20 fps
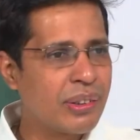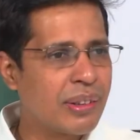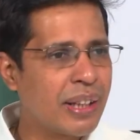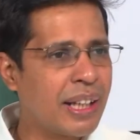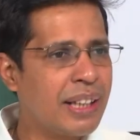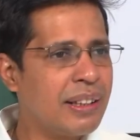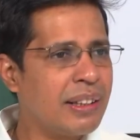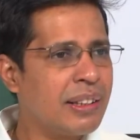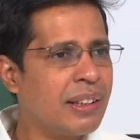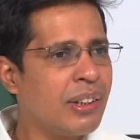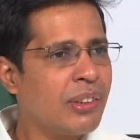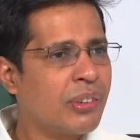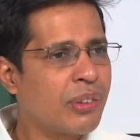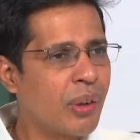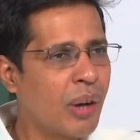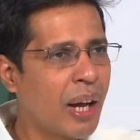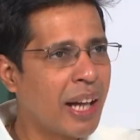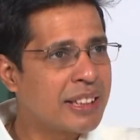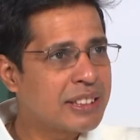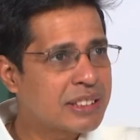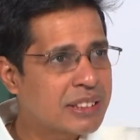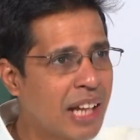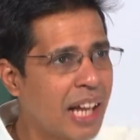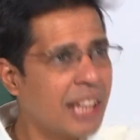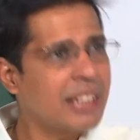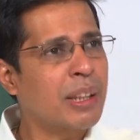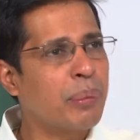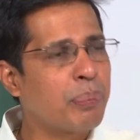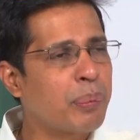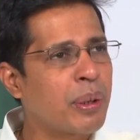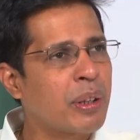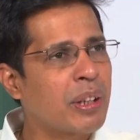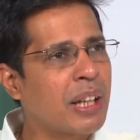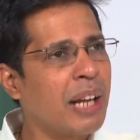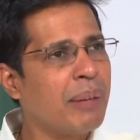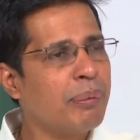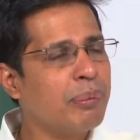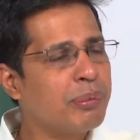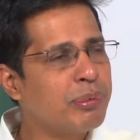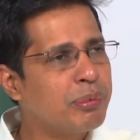right. So, I start the
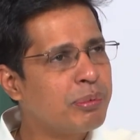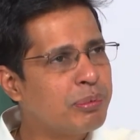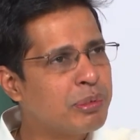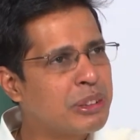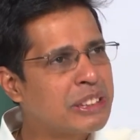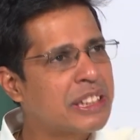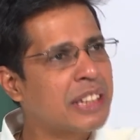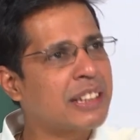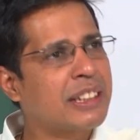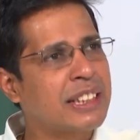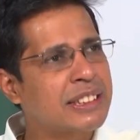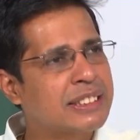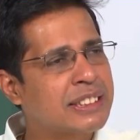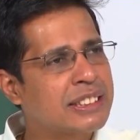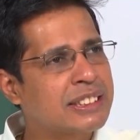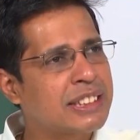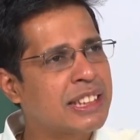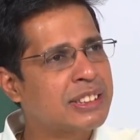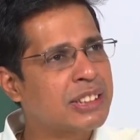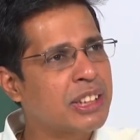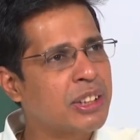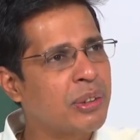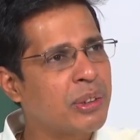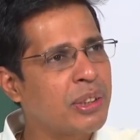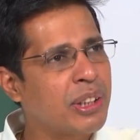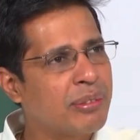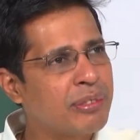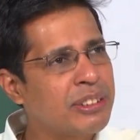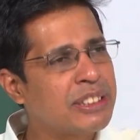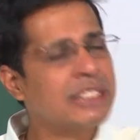program which address is executed,